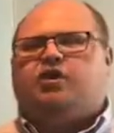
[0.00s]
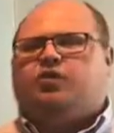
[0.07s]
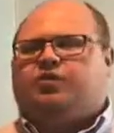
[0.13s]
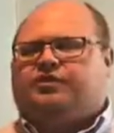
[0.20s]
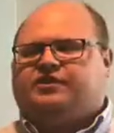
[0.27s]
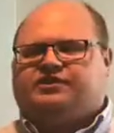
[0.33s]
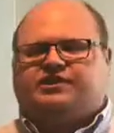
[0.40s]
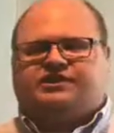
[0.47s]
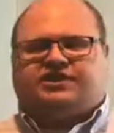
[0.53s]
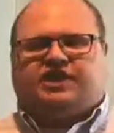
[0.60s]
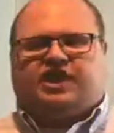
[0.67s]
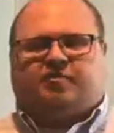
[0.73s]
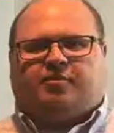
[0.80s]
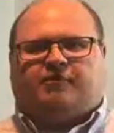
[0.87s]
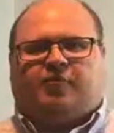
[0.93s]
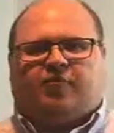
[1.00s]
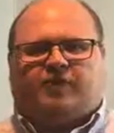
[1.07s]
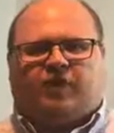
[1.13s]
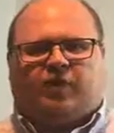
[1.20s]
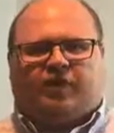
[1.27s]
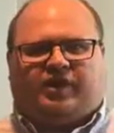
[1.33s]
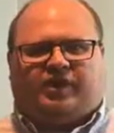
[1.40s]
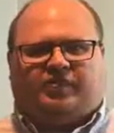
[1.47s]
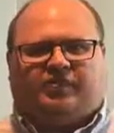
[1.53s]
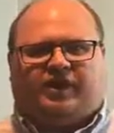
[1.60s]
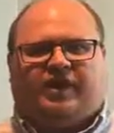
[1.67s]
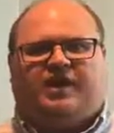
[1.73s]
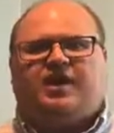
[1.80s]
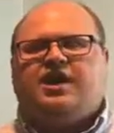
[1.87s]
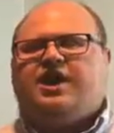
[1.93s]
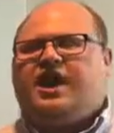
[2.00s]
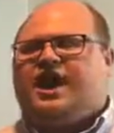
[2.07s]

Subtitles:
with Logisticare before that went into play.